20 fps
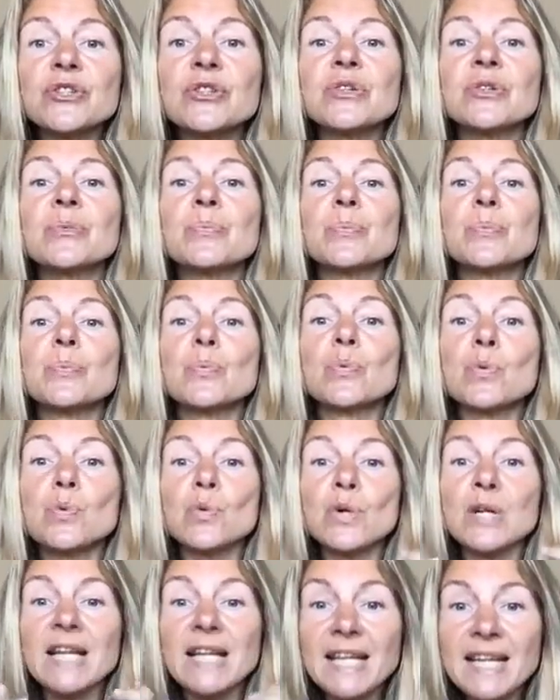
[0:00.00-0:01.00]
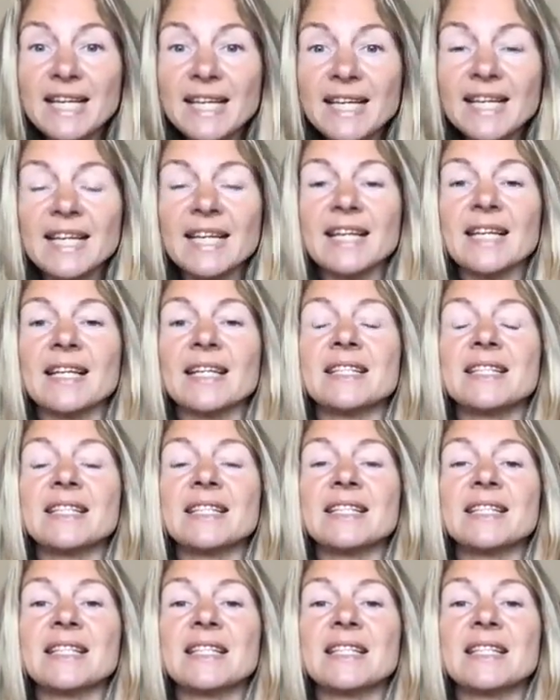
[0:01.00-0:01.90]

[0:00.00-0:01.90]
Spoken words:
to bring it